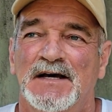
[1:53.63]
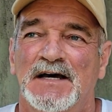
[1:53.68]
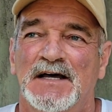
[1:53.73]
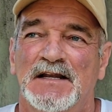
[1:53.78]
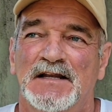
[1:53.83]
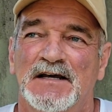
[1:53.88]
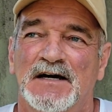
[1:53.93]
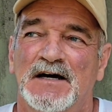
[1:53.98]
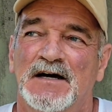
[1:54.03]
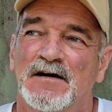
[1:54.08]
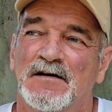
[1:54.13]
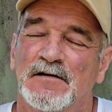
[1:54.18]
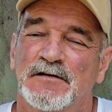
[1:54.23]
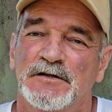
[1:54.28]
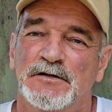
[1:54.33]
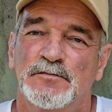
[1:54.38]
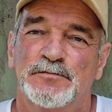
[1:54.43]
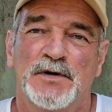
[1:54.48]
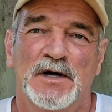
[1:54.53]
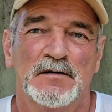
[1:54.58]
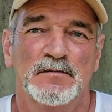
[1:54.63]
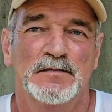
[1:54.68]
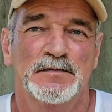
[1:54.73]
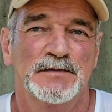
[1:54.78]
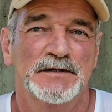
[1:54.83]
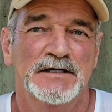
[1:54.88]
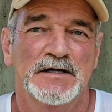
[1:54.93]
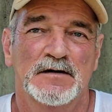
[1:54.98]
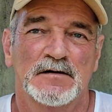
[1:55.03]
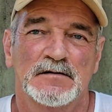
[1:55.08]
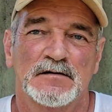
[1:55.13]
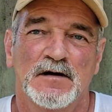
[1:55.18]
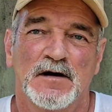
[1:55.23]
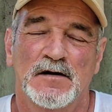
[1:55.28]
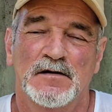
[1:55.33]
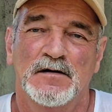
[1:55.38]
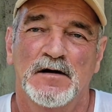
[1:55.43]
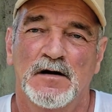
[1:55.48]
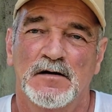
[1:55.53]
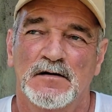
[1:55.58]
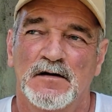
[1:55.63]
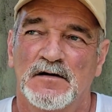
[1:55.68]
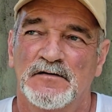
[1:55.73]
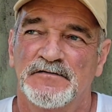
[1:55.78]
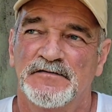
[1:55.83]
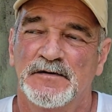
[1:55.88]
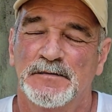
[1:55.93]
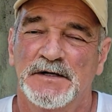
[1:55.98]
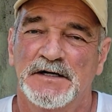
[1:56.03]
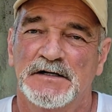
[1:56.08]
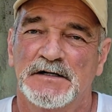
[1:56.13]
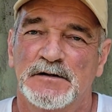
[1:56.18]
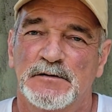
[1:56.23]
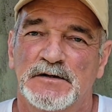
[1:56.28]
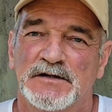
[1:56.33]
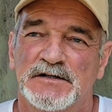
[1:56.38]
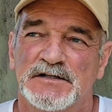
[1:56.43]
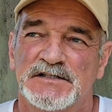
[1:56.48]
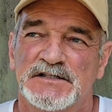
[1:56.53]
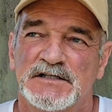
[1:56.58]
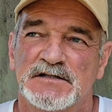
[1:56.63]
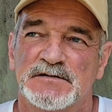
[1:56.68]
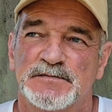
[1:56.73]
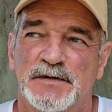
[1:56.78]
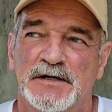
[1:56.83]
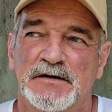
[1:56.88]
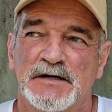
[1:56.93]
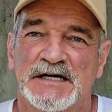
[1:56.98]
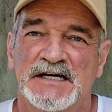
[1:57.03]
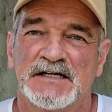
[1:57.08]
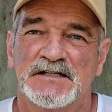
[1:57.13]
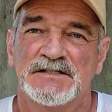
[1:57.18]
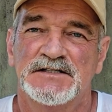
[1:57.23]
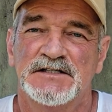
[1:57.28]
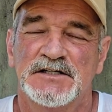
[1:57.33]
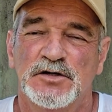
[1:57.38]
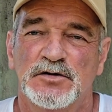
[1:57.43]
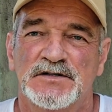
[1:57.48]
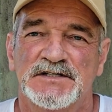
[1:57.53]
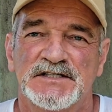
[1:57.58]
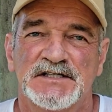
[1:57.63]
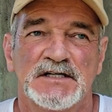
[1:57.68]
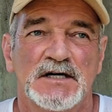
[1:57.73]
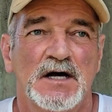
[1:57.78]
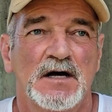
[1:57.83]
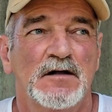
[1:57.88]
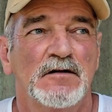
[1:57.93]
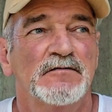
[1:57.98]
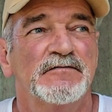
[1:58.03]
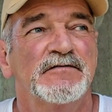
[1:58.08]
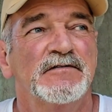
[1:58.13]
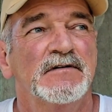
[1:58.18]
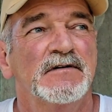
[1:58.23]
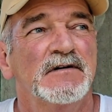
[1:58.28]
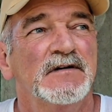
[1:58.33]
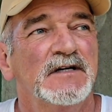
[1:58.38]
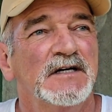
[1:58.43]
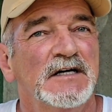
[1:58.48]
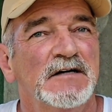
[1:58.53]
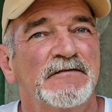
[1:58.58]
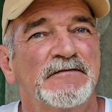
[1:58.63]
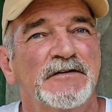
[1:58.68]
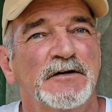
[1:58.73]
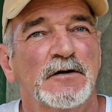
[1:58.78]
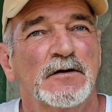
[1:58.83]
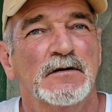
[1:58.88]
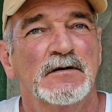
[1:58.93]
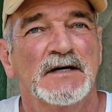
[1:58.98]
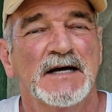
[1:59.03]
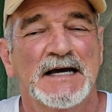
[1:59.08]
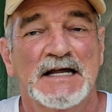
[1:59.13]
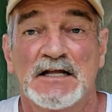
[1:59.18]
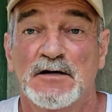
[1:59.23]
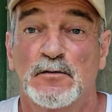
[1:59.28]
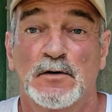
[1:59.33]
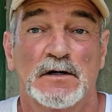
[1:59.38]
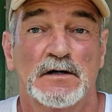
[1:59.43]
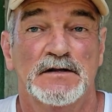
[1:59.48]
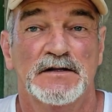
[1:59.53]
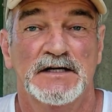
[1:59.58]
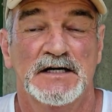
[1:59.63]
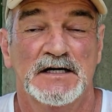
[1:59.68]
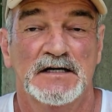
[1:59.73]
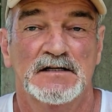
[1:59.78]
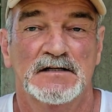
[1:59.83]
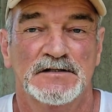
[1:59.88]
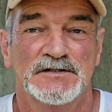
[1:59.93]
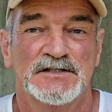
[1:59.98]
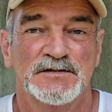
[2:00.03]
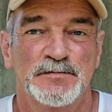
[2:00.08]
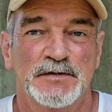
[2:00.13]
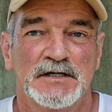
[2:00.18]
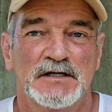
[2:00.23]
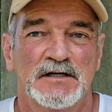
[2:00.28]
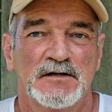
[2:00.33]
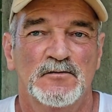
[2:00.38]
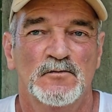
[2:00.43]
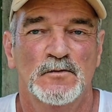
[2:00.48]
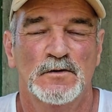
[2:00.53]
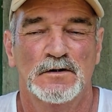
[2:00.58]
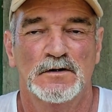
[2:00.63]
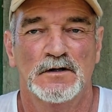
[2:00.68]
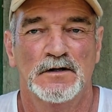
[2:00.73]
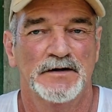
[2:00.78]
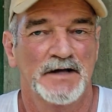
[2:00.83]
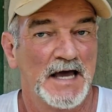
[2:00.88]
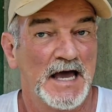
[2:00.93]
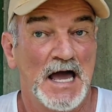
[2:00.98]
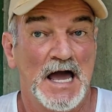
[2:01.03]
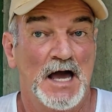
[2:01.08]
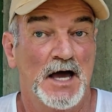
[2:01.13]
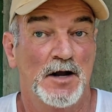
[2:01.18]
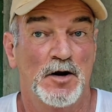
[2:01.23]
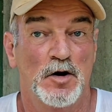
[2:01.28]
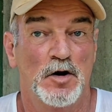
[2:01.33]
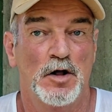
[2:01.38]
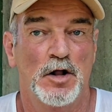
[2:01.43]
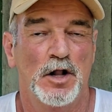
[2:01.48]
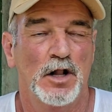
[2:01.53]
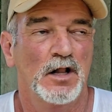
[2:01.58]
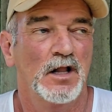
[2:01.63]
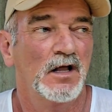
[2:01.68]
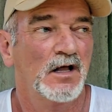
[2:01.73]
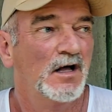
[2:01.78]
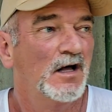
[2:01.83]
and you probably are familiar with this experience yourself, if you're anywhere in the English-speaking world at all.